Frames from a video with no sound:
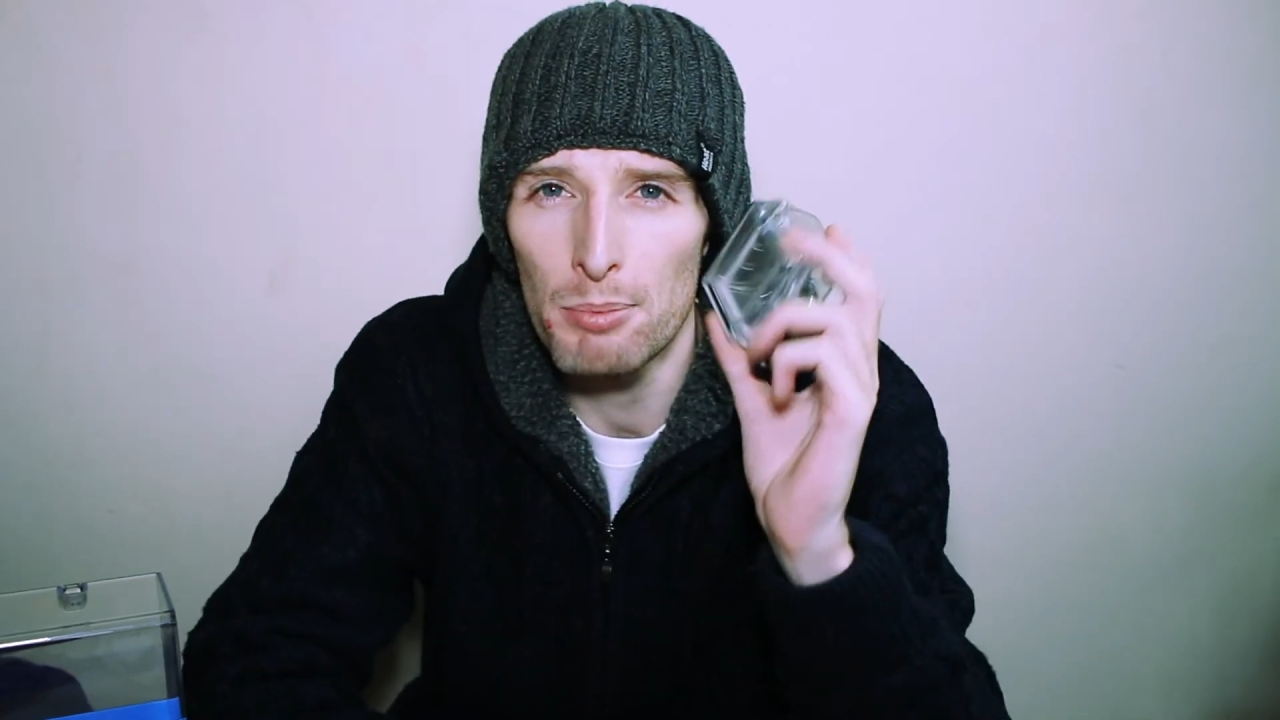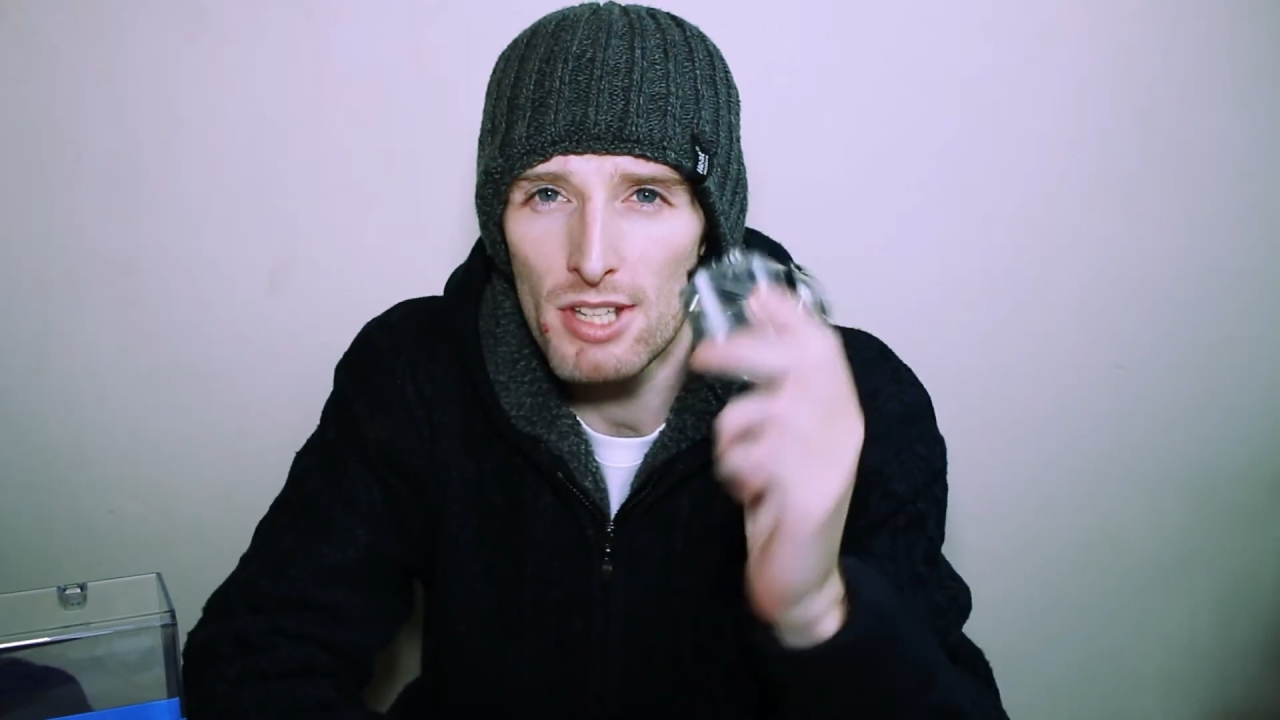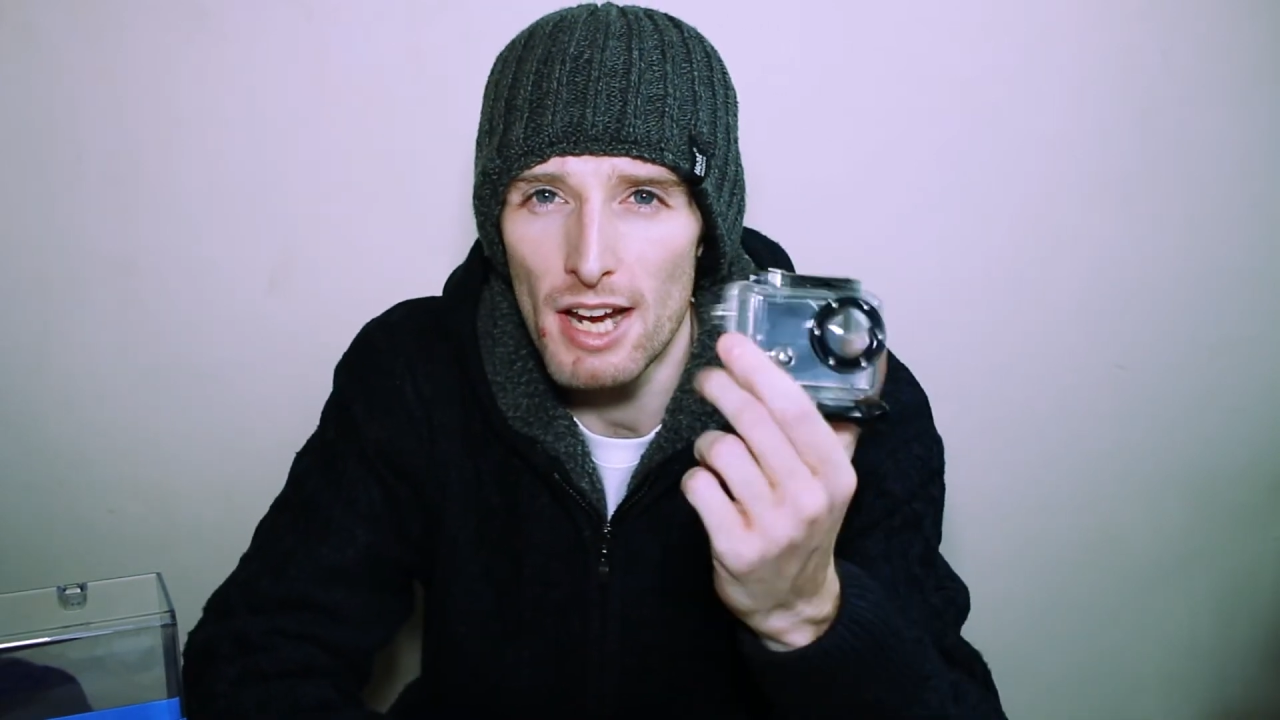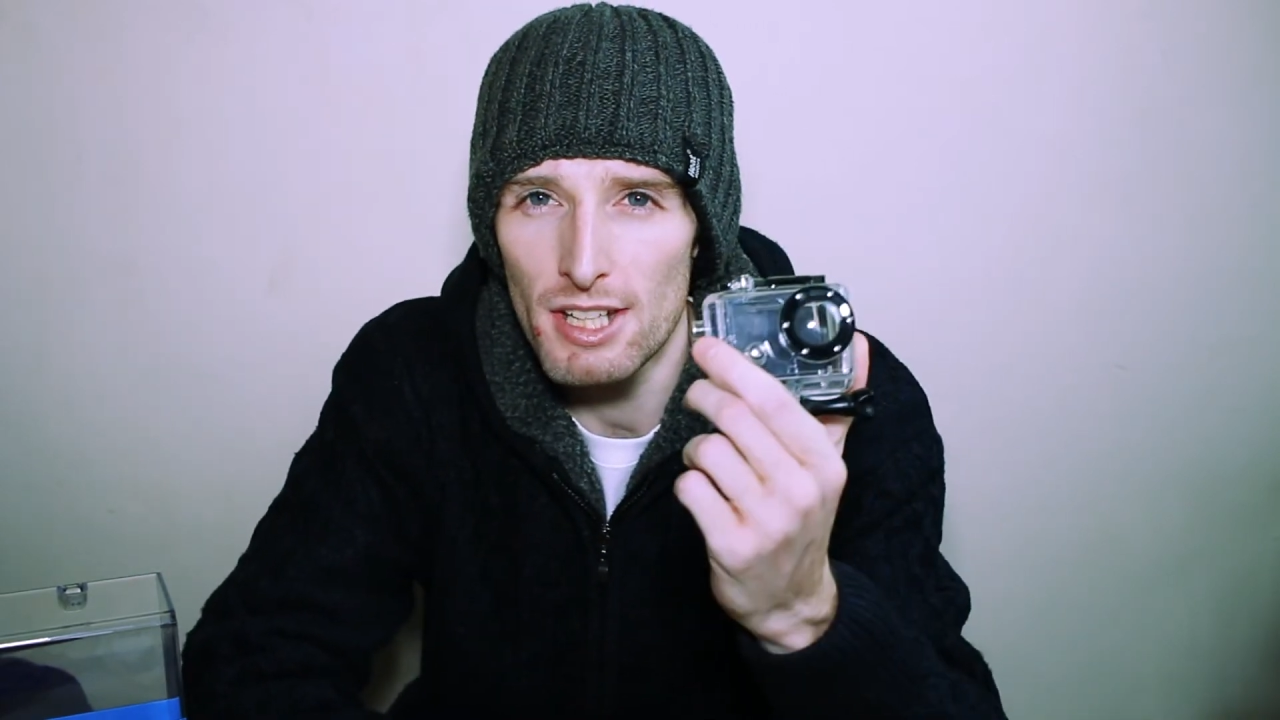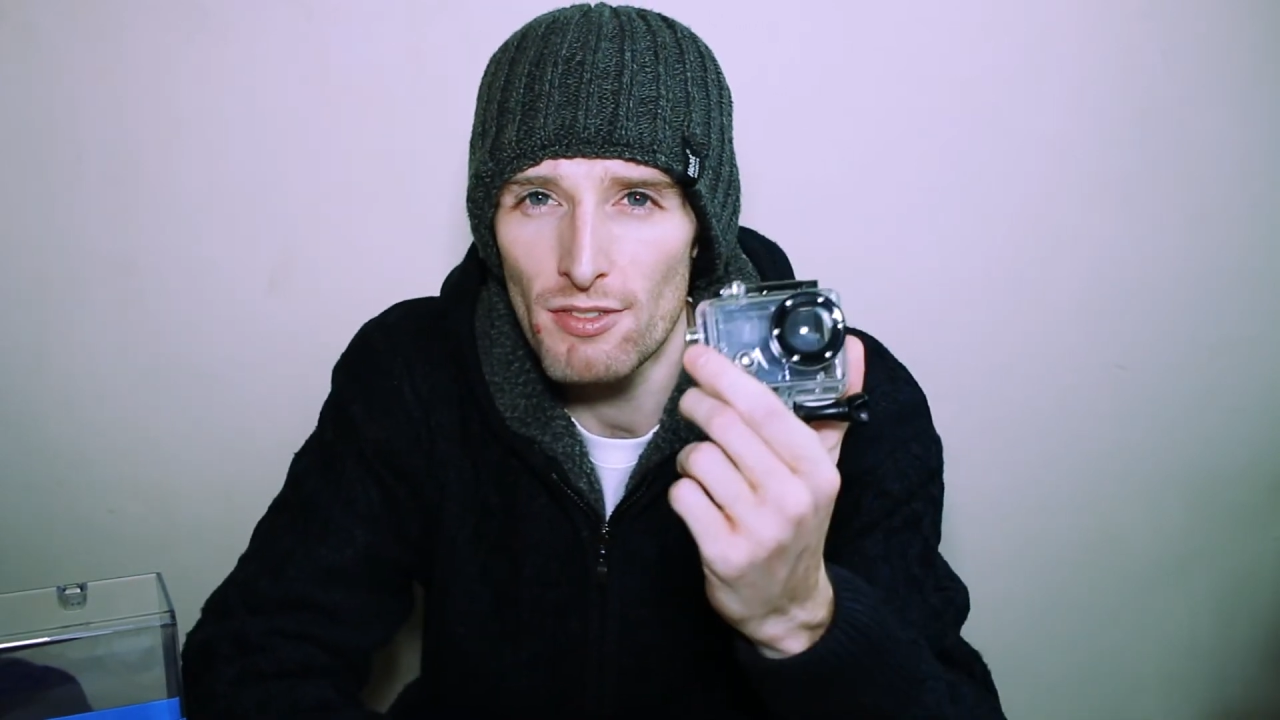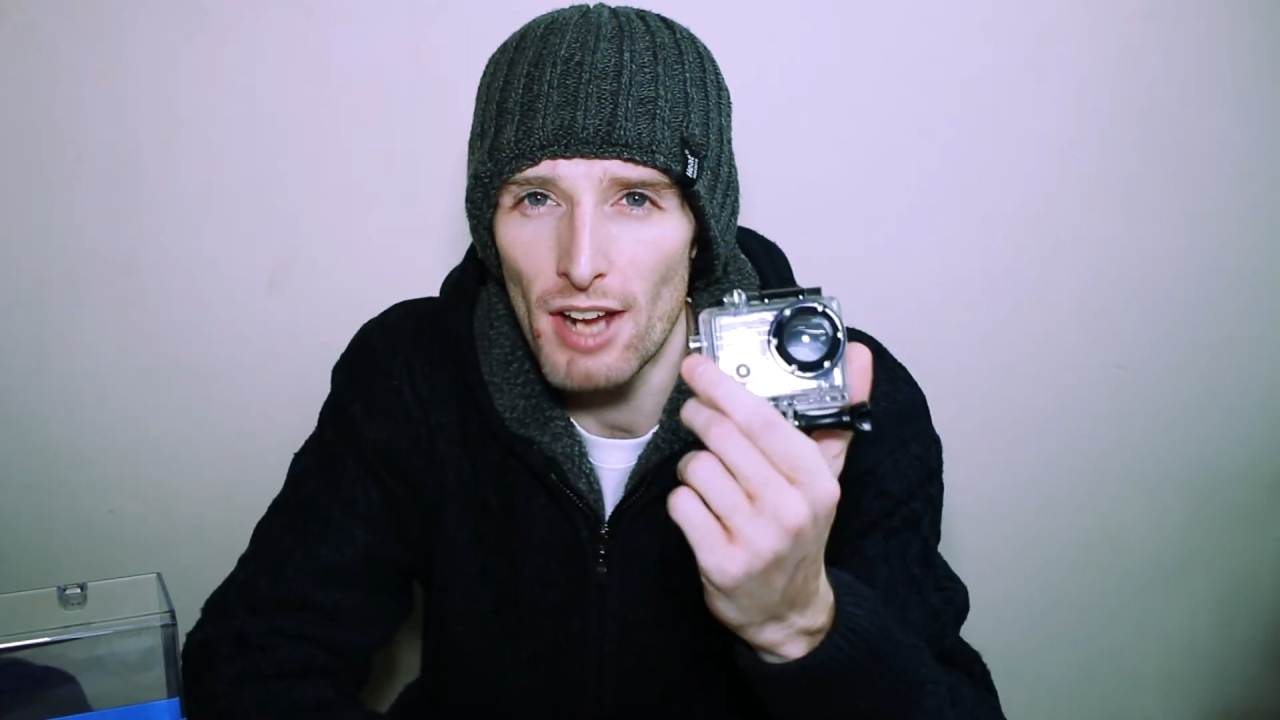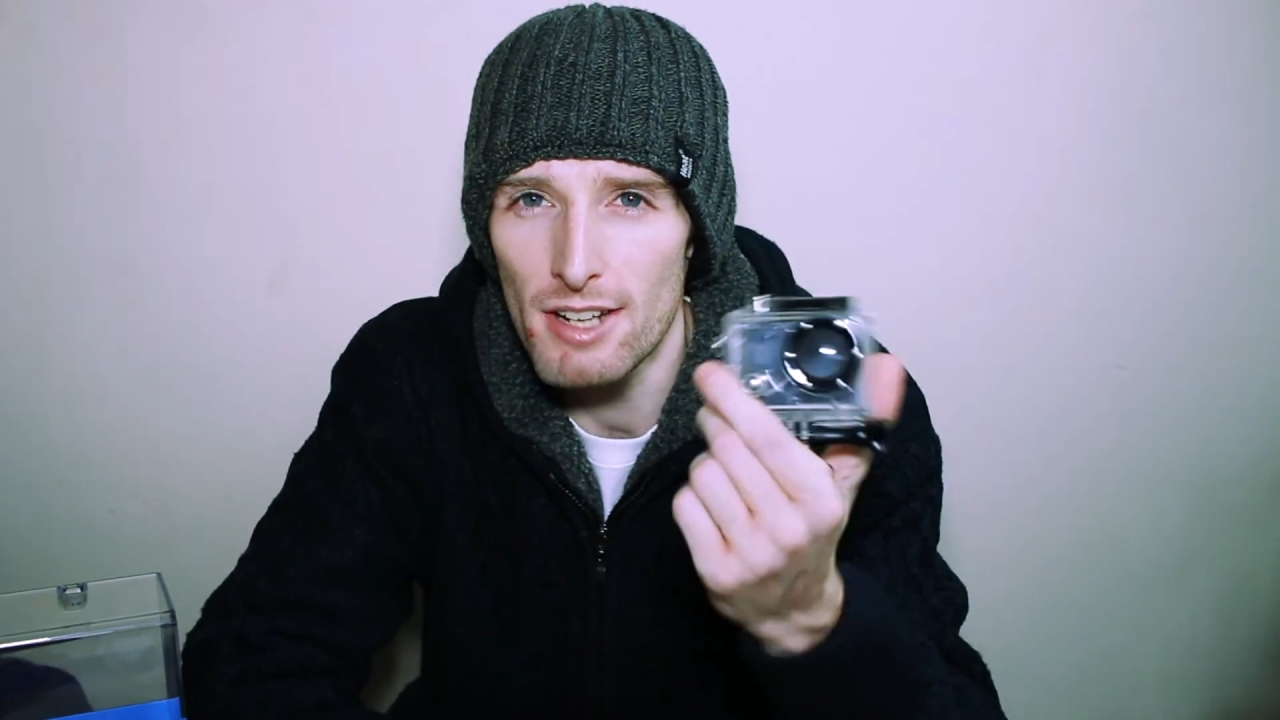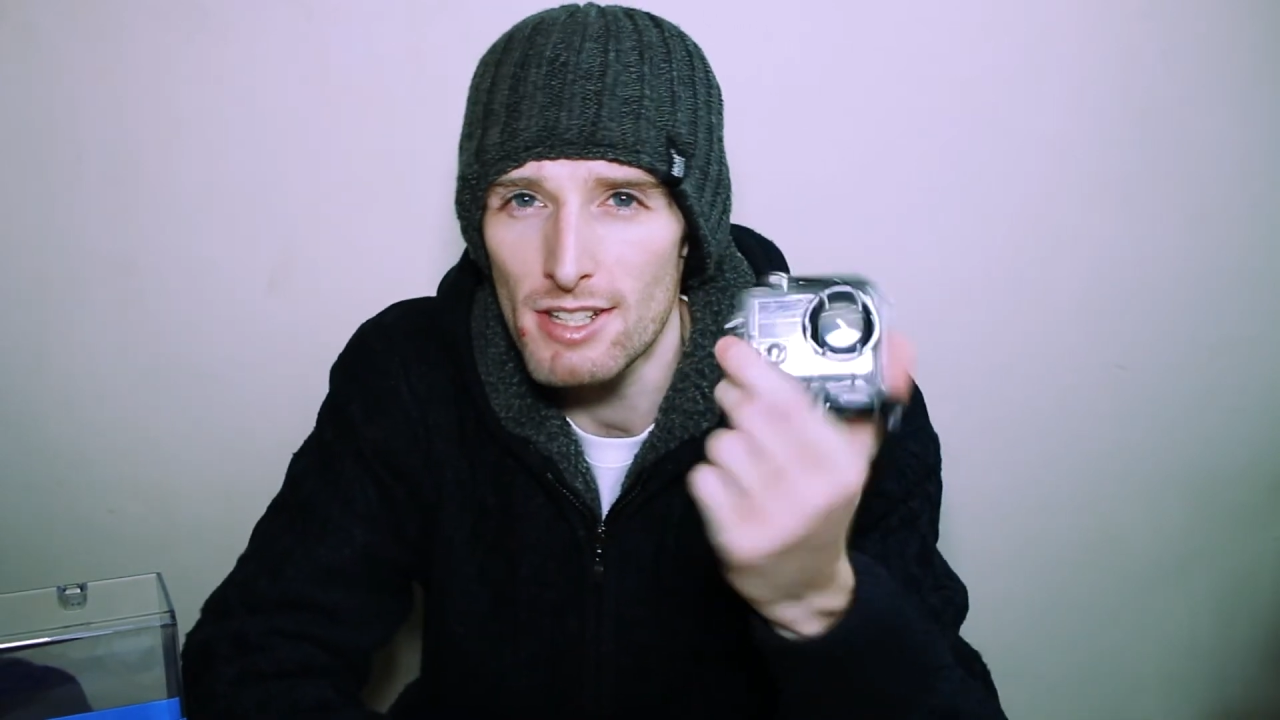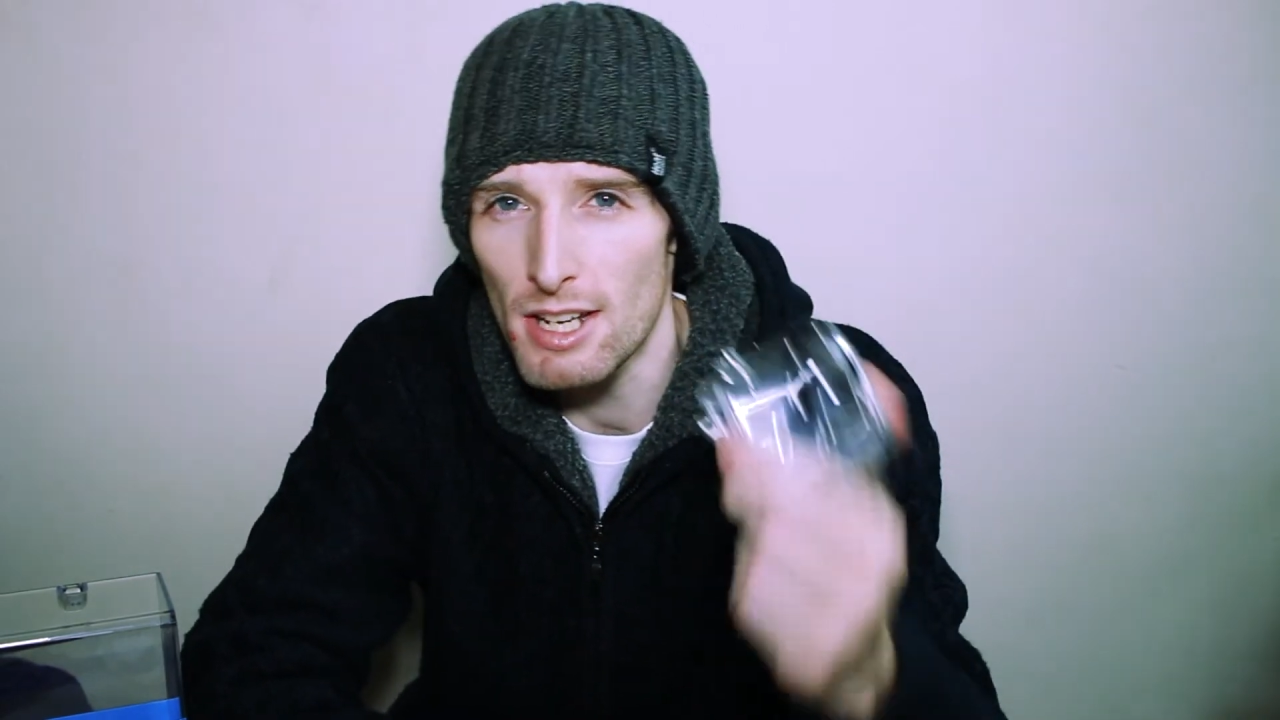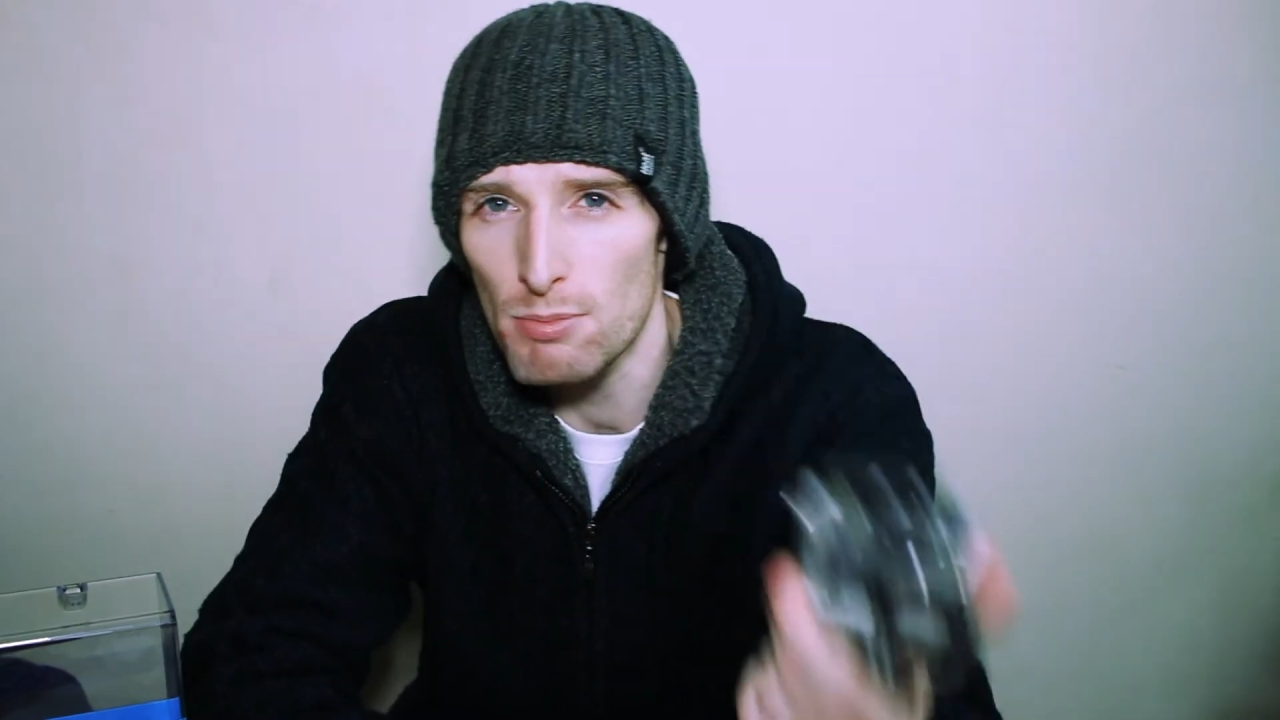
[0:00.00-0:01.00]
protective
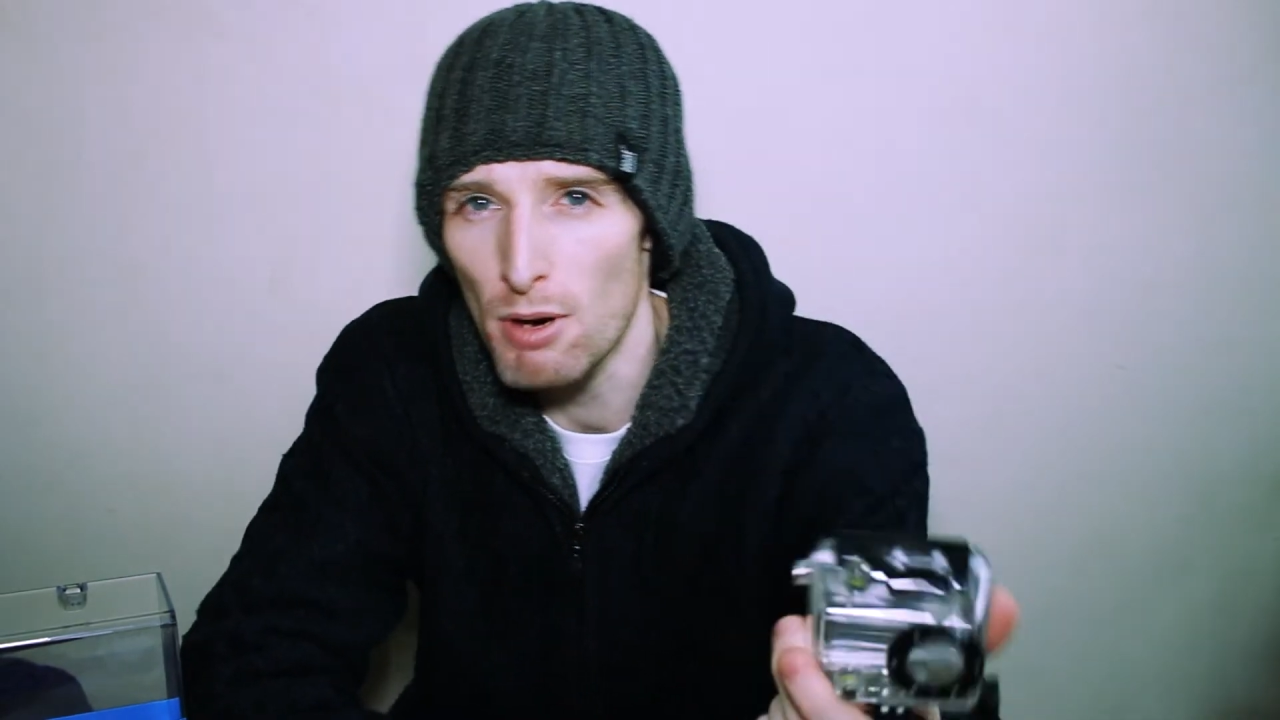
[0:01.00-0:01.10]
case is